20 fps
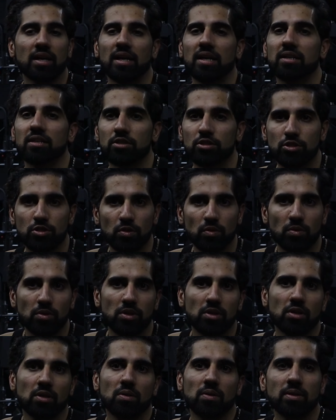in a
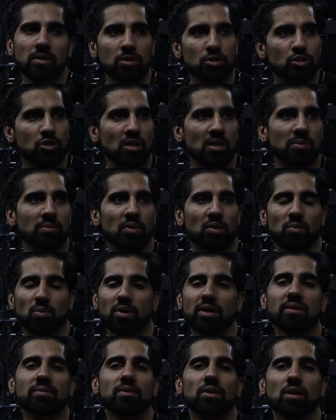studio, in a gym, or
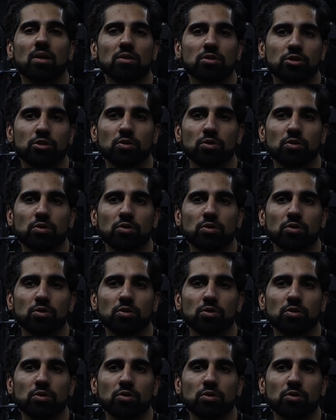wherever else